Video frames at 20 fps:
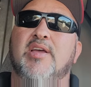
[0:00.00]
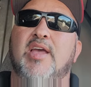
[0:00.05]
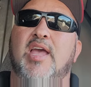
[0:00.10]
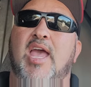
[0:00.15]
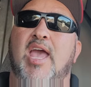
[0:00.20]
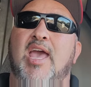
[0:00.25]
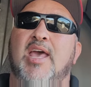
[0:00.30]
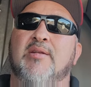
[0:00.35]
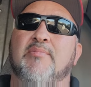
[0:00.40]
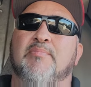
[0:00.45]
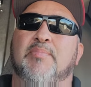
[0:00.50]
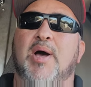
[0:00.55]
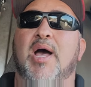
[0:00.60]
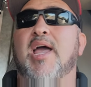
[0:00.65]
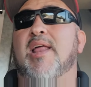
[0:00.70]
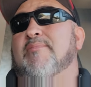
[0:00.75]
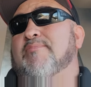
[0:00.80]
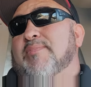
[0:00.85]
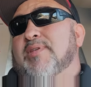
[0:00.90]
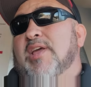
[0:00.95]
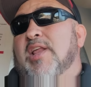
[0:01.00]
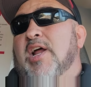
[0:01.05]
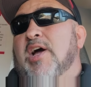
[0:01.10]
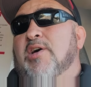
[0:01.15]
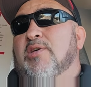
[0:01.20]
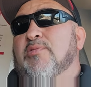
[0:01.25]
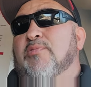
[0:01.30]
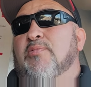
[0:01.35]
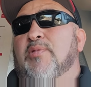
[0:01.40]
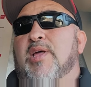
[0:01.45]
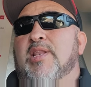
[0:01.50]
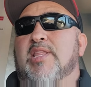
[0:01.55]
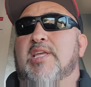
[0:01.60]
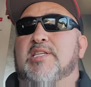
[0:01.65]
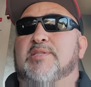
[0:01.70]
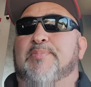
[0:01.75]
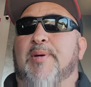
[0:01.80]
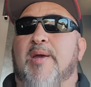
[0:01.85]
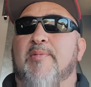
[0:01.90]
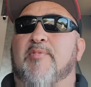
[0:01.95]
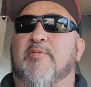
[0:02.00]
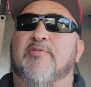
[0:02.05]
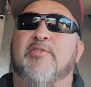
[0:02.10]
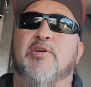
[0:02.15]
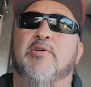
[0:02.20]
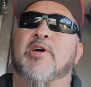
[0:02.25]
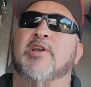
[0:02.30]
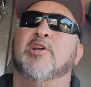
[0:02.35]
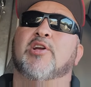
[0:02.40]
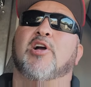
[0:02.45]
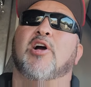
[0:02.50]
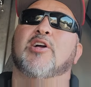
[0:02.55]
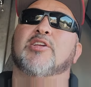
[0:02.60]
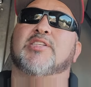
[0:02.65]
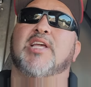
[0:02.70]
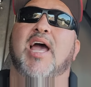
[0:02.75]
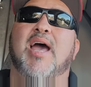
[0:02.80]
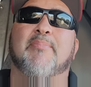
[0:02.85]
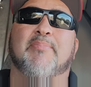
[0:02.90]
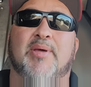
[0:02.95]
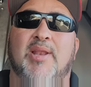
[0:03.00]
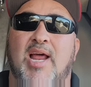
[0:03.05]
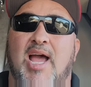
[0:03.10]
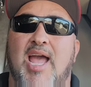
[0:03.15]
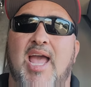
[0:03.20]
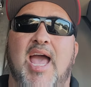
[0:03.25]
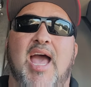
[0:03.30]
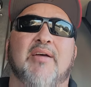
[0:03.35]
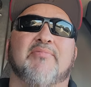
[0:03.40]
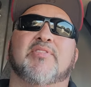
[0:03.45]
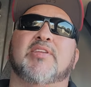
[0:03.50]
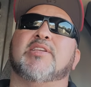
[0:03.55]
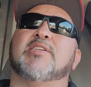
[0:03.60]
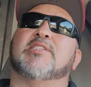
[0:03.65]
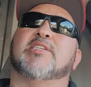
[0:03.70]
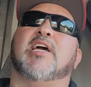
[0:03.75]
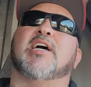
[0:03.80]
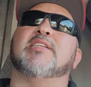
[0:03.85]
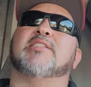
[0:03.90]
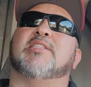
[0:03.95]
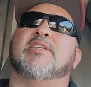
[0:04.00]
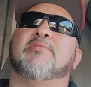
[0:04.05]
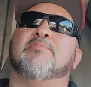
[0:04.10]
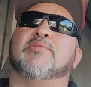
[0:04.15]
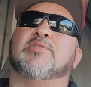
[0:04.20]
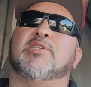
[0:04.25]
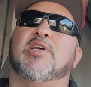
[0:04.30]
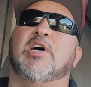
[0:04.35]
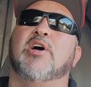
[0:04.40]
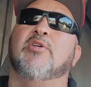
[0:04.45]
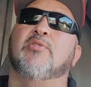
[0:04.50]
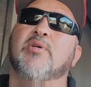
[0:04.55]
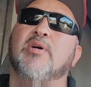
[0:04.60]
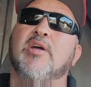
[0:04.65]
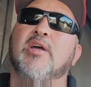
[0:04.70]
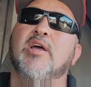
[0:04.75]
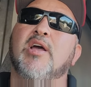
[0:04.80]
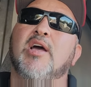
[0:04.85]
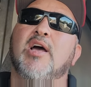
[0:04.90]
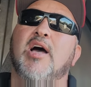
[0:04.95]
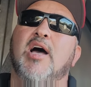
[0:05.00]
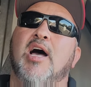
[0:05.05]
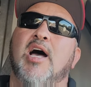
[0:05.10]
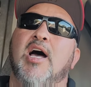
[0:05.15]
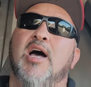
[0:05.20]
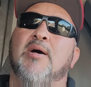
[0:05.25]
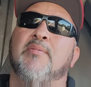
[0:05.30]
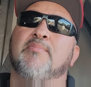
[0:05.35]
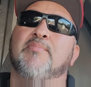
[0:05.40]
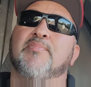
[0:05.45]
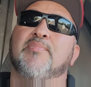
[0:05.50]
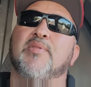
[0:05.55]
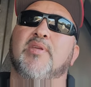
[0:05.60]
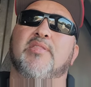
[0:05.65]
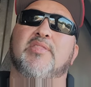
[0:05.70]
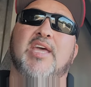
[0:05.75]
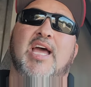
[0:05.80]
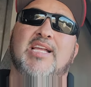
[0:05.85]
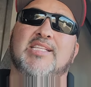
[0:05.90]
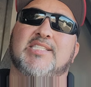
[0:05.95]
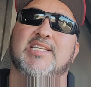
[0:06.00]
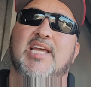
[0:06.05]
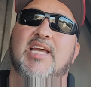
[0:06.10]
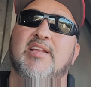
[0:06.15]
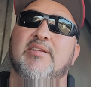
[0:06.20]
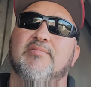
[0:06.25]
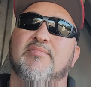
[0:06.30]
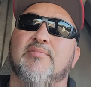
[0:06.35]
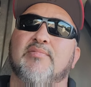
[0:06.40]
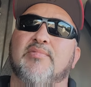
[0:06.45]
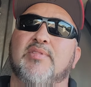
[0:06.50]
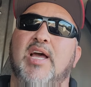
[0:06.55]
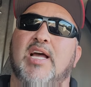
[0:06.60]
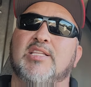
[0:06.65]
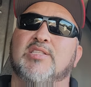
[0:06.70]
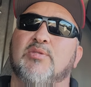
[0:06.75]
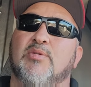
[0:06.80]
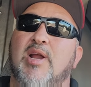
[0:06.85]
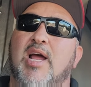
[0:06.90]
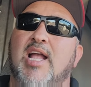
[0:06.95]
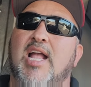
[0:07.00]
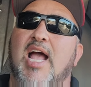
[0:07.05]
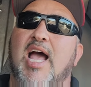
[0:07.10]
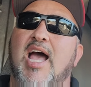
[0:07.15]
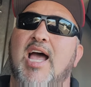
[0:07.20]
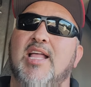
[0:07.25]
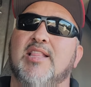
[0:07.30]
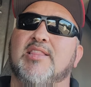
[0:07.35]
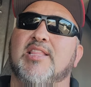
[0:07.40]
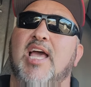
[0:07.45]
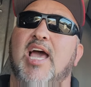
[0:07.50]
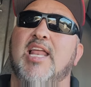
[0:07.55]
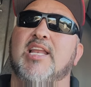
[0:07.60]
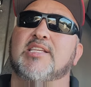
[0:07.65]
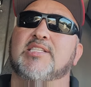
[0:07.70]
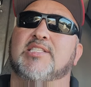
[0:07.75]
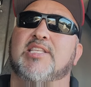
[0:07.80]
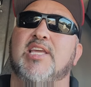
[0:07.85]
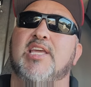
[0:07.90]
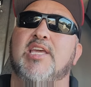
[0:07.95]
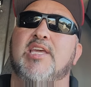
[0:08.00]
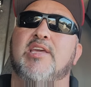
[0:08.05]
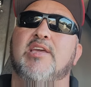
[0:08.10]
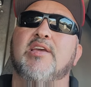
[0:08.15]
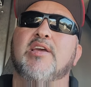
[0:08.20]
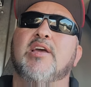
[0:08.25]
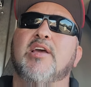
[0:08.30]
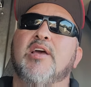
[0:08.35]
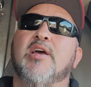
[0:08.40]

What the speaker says: And, but, you know, when these pay-per-view undercards happen, I have to discuss them. So, that's it. That's what I got. That is the